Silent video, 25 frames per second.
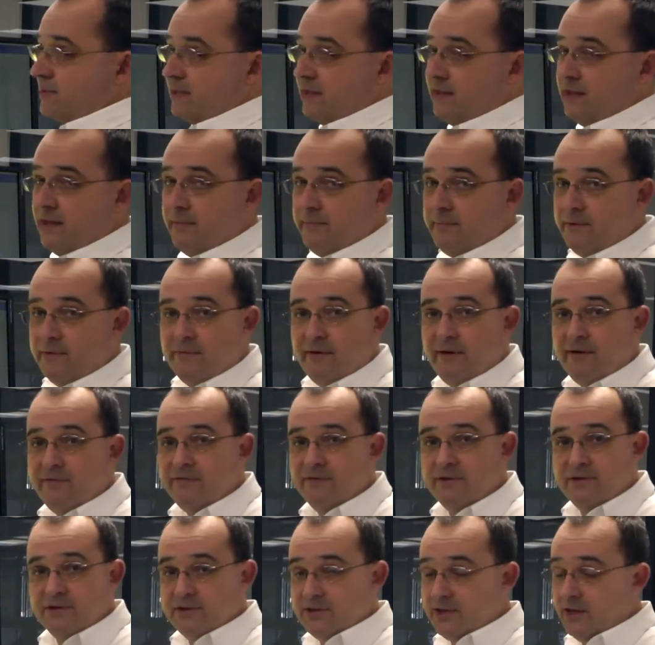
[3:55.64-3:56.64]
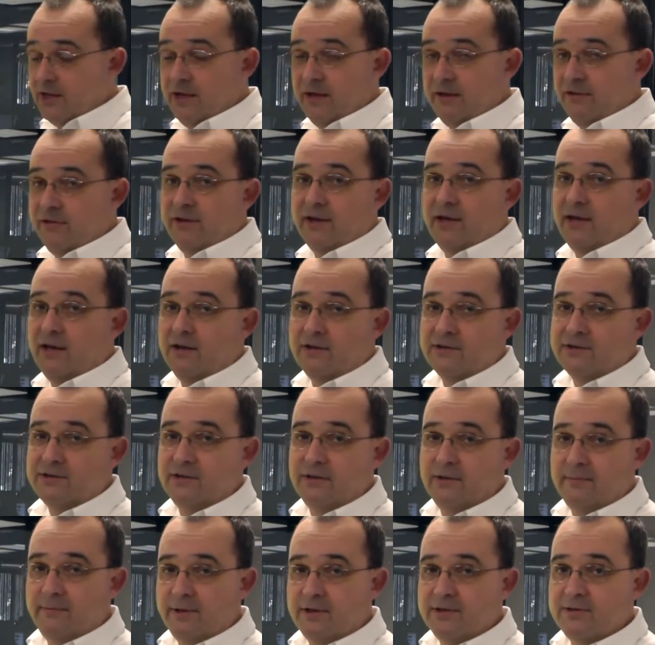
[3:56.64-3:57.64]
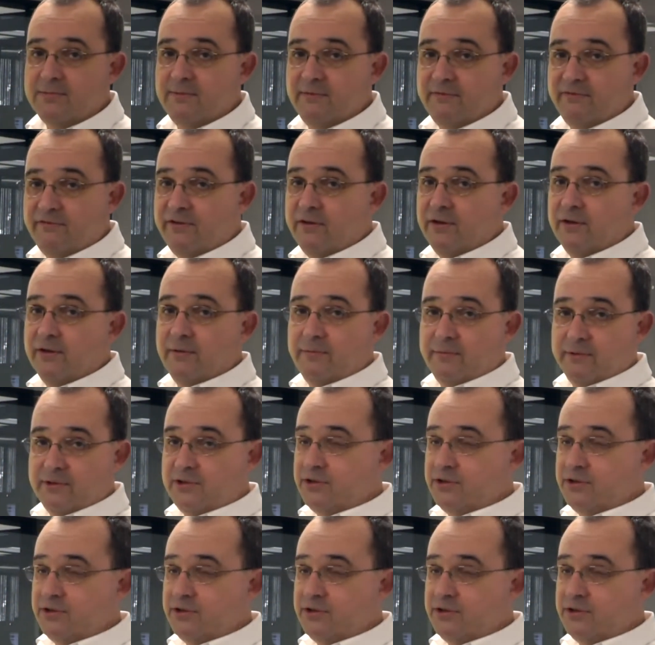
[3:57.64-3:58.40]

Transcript: can then be referenced to anything else in the measurement field that we